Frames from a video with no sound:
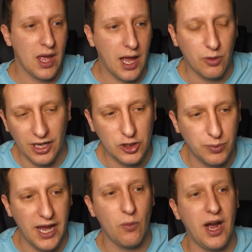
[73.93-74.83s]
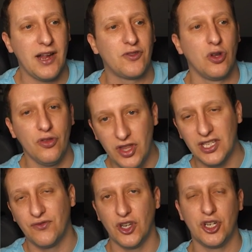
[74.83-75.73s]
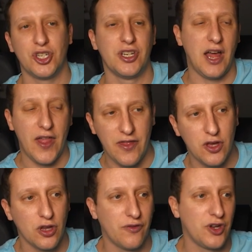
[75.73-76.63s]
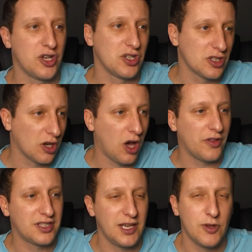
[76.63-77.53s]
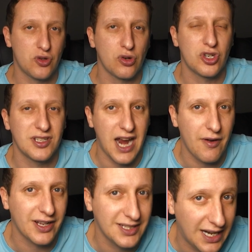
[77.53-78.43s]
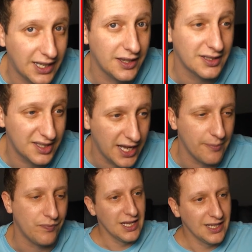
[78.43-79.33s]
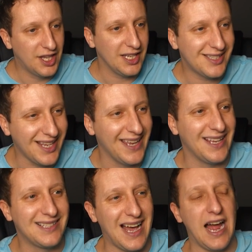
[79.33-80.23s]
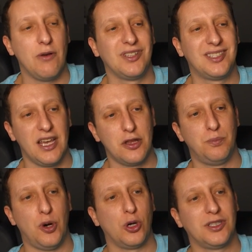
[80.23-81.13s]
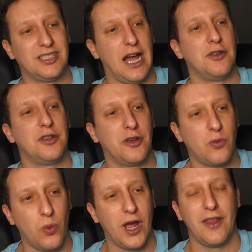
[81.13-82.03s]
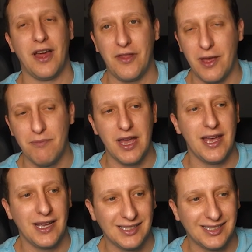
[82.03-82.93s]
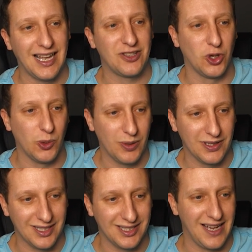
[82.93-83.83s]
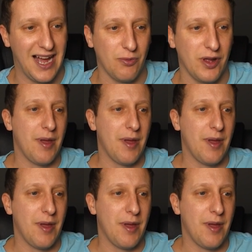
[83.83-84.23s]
I'm going to explain why I've done this version and then the other versions. A lot of the team instructions are exactly the same. This is, I would say, the bog standard way that they may set up to start with.